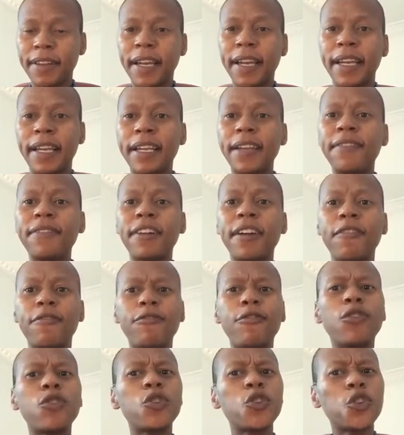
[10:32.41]
And if I
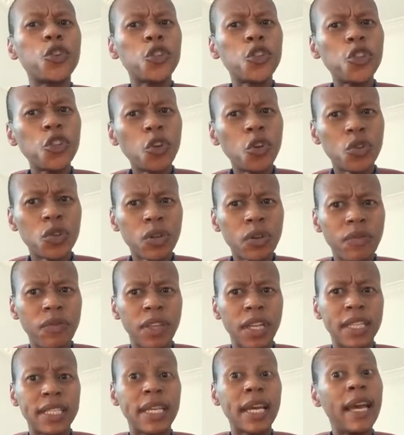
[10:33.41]
fall short of
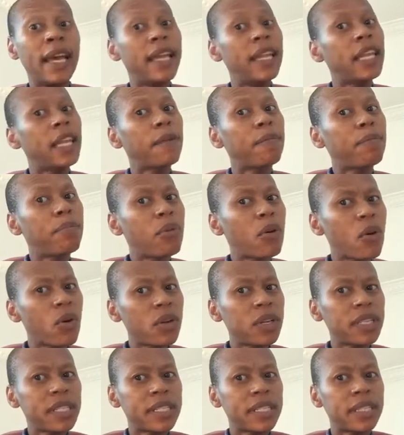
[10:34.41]
that, the
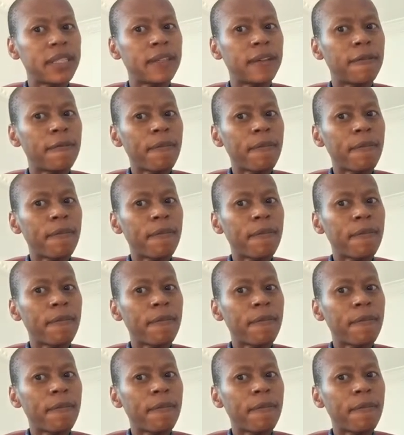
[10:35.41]
policy